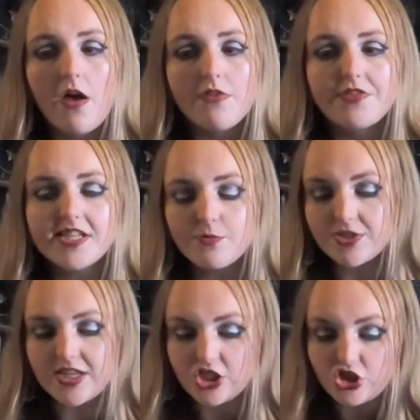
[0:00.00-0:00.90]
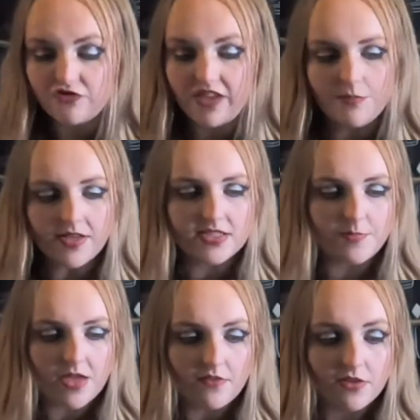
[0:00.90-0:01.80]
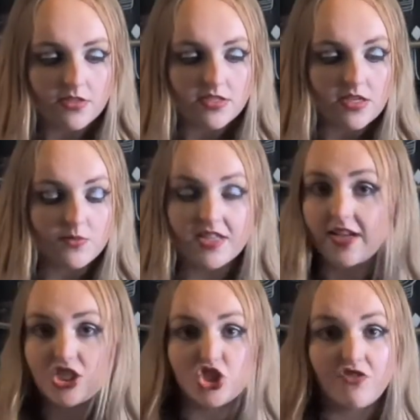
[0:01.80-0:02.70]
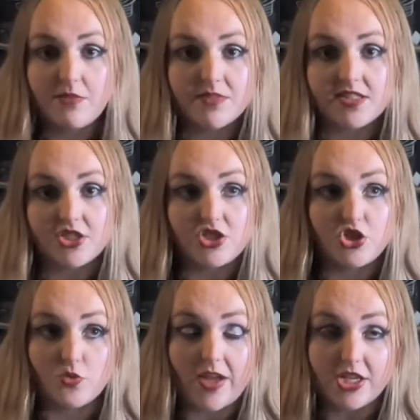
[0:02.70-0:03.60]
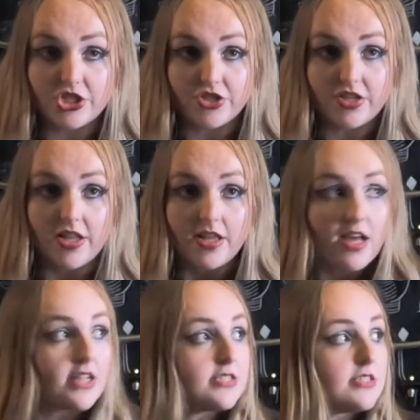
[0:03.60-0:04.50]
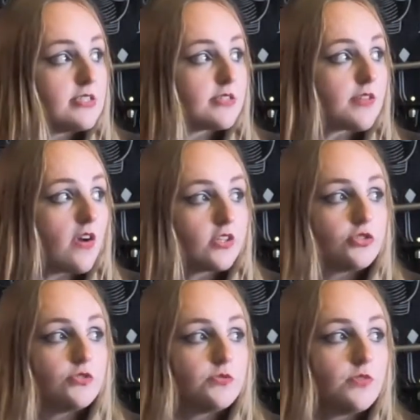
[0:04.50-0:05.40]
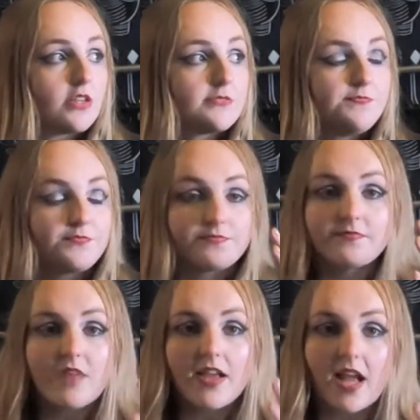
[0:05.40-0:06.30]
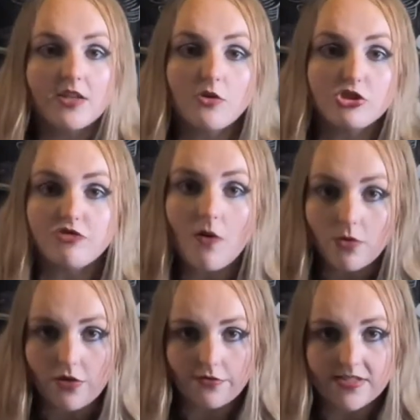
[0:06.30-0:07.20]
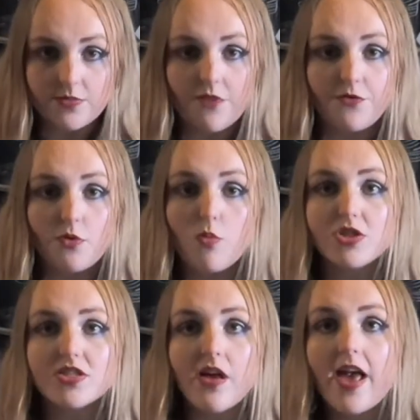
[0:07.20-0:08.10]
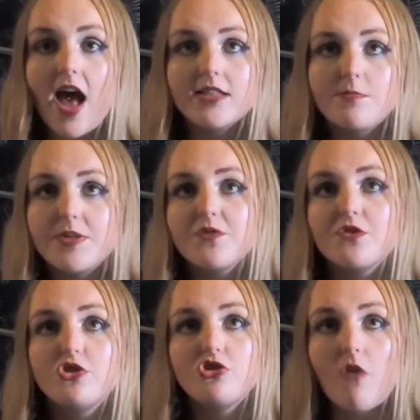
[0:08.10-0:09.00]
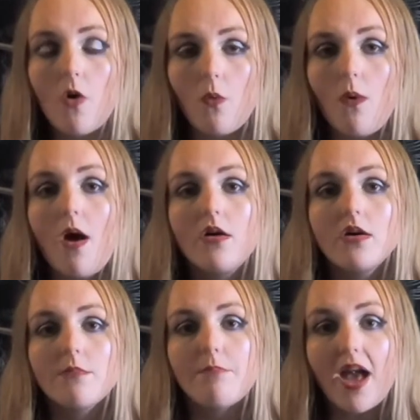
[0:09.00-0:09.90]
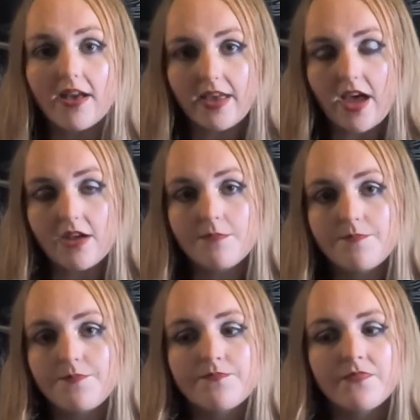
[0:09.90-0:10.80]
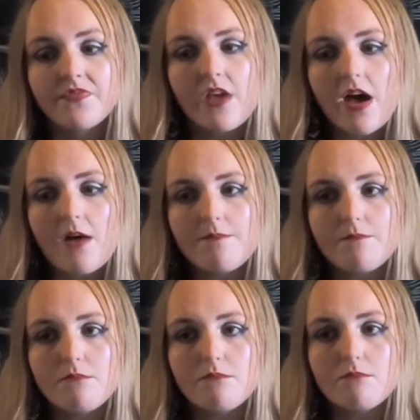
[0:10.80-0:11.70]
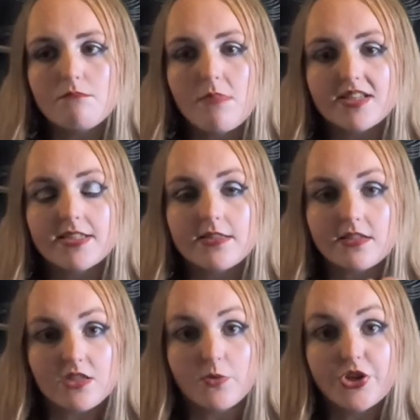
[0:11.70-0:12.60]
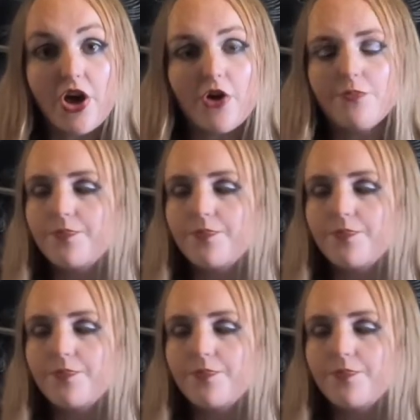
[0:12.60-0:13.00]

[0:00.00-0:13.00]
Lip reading: this was an extreme experience, it was an extreme situation, and I had no control over it. So I thought once I had a bit of control back again, that my stutter would go.